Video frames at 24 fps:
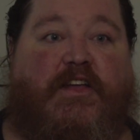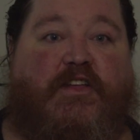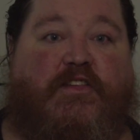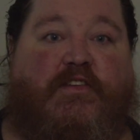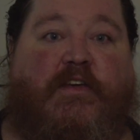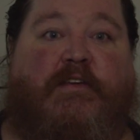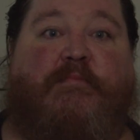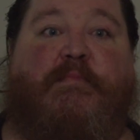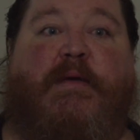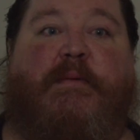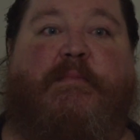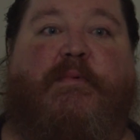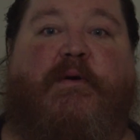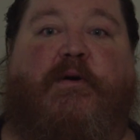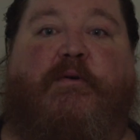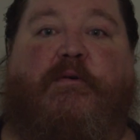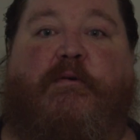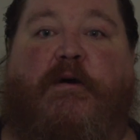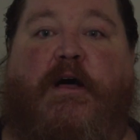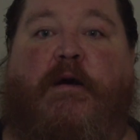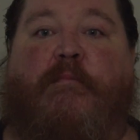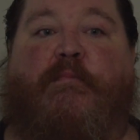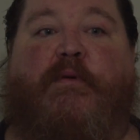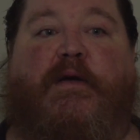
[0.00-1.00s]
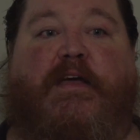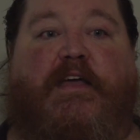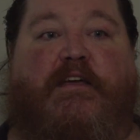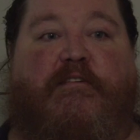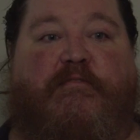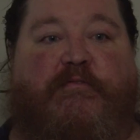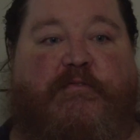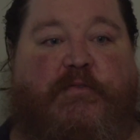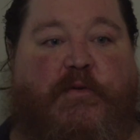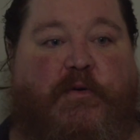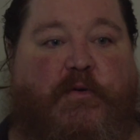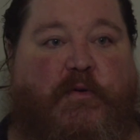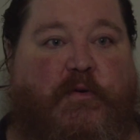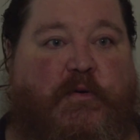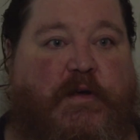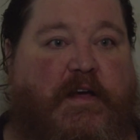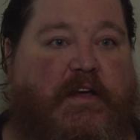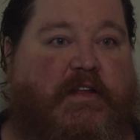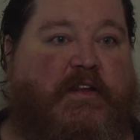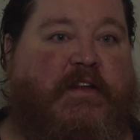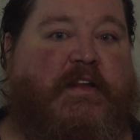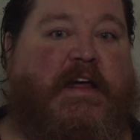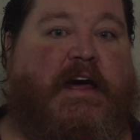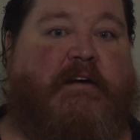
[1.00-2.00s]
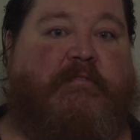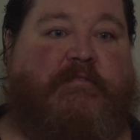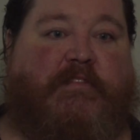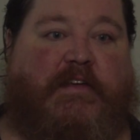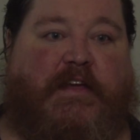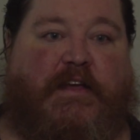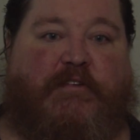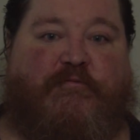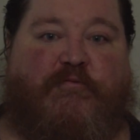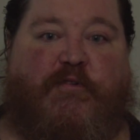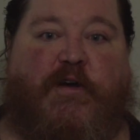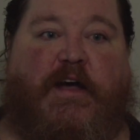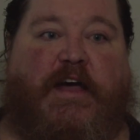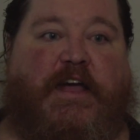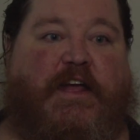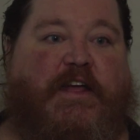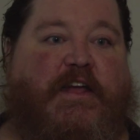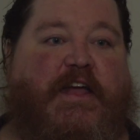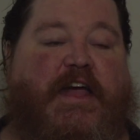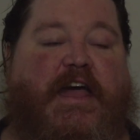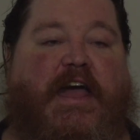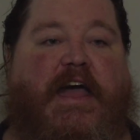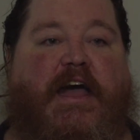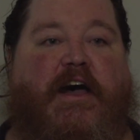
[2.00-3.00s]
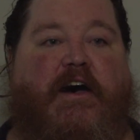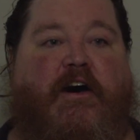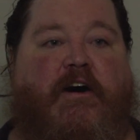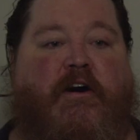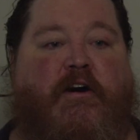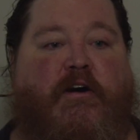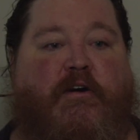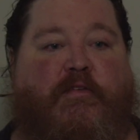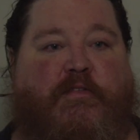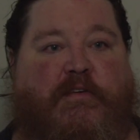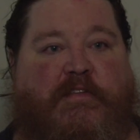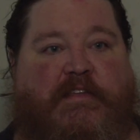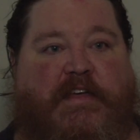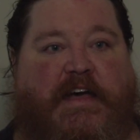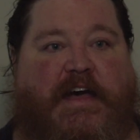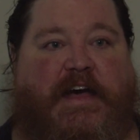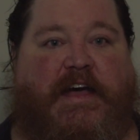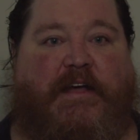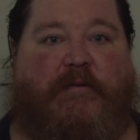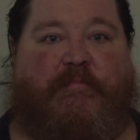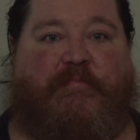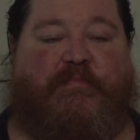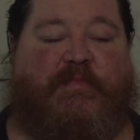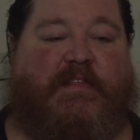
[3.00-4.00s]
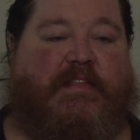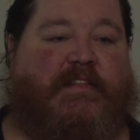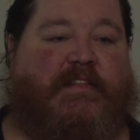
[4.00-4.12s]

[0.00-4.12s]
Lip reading: Just people are bringing food left and right all the time.